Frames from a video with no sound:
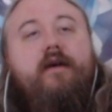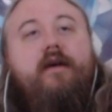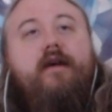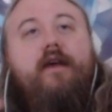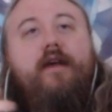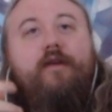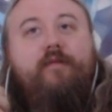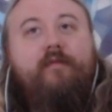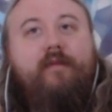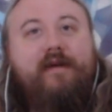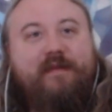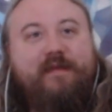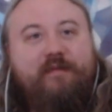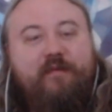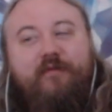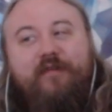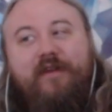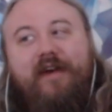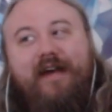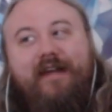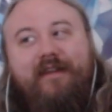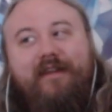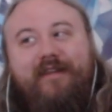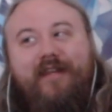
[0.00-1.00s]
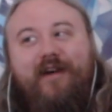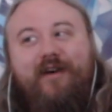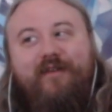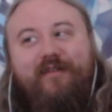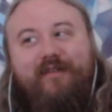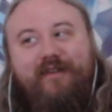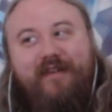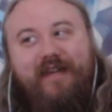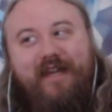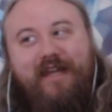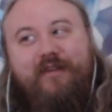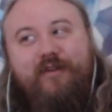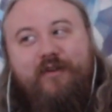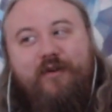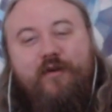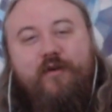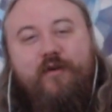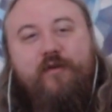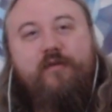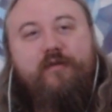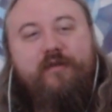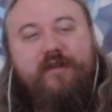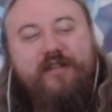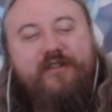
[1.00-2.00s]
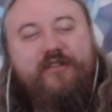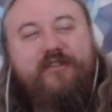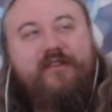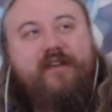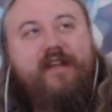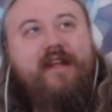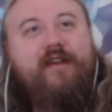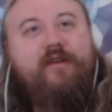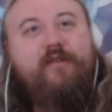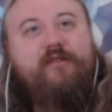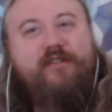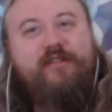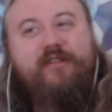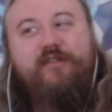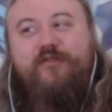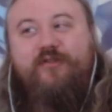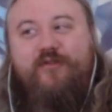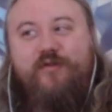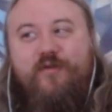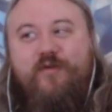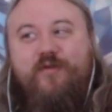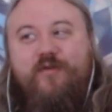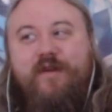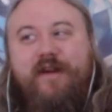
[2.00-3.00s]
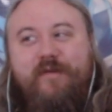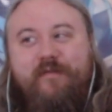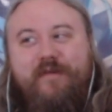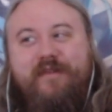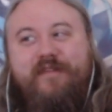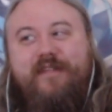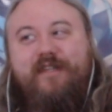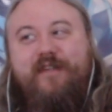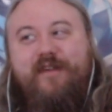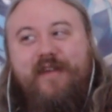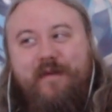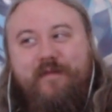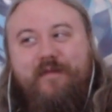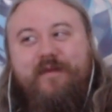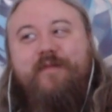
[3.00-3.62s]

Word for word: He reminds me of that, how GTO Onizuka then goes into school, right? Beats the, kid, he